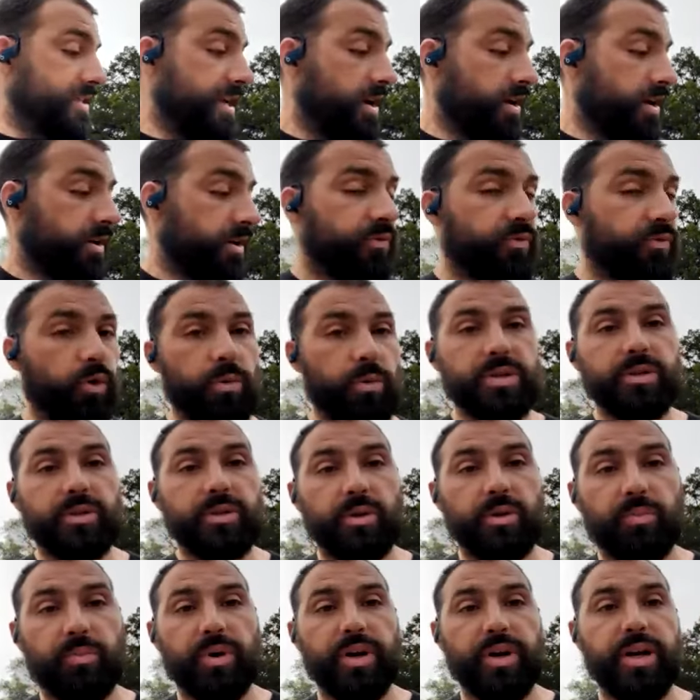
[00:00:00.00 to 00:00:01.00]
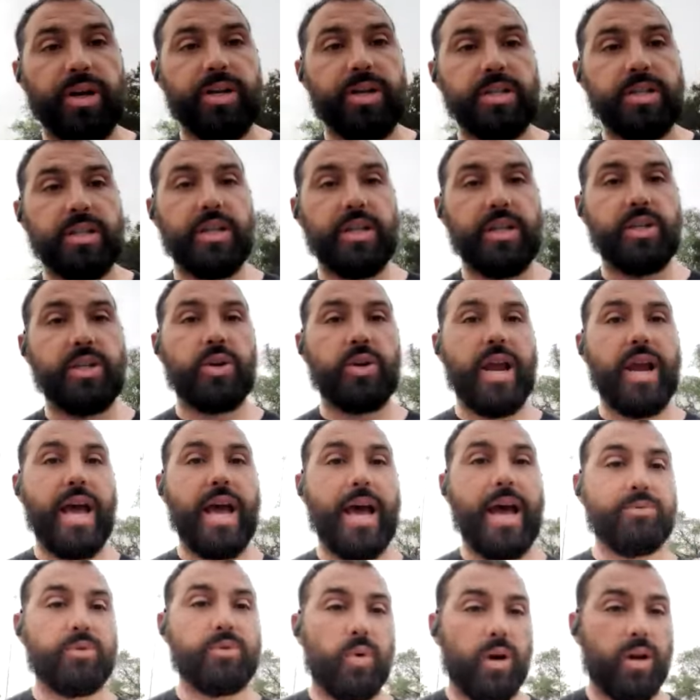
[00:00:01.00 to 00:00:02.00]
it forms a little bridge. It lets your abs
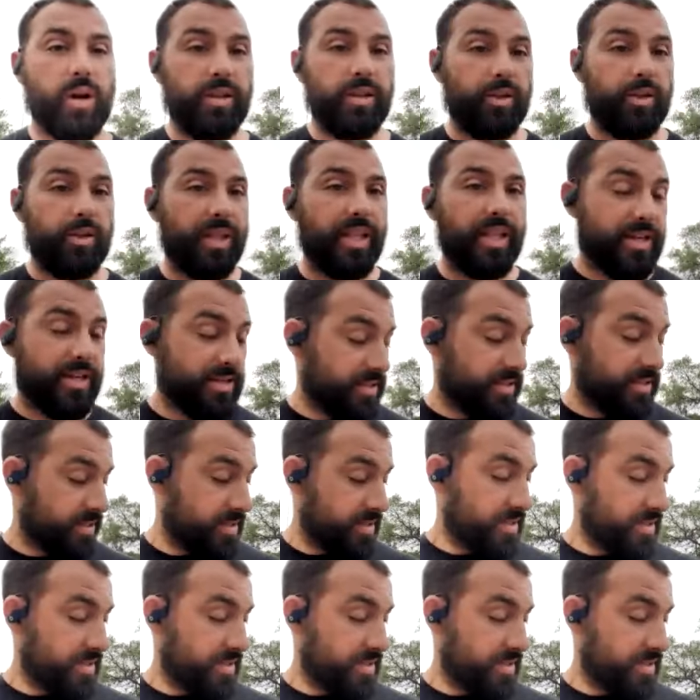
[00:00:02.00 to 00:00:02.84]
work a little bit less.